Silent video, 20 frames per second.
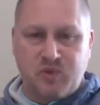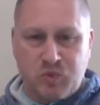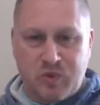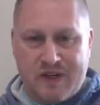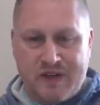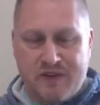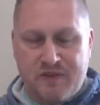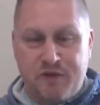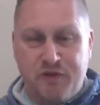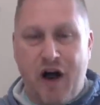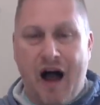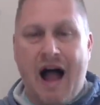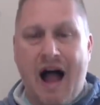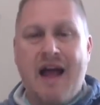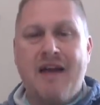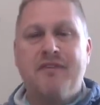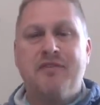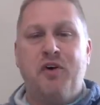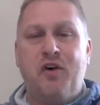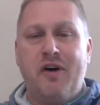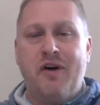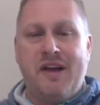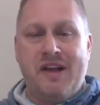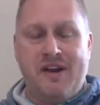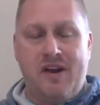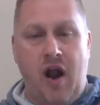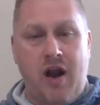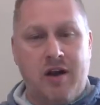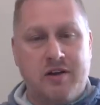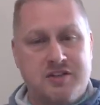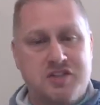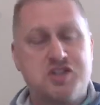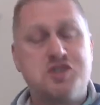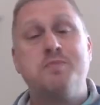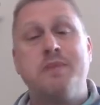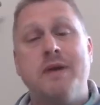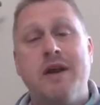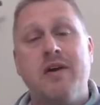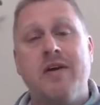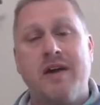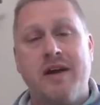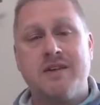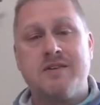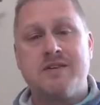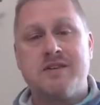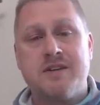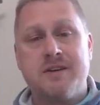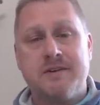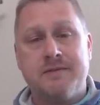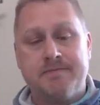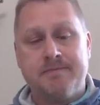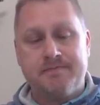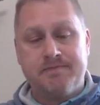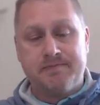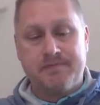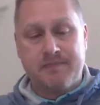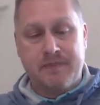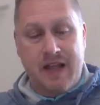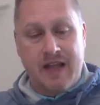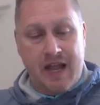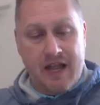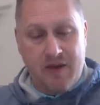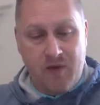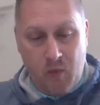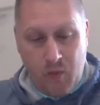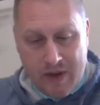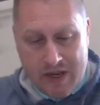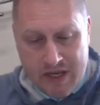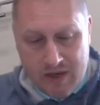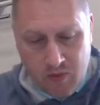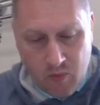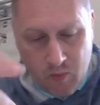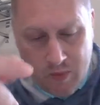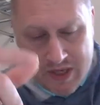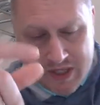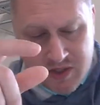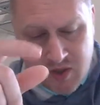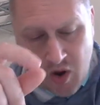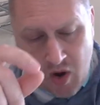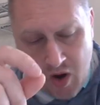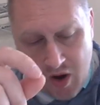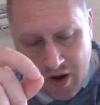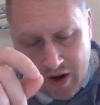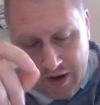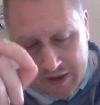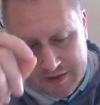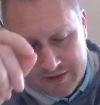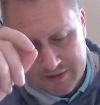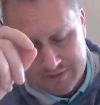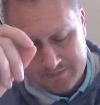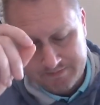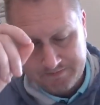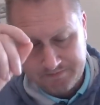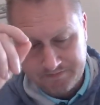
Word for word: revival in our spirit. Okay, we we talked.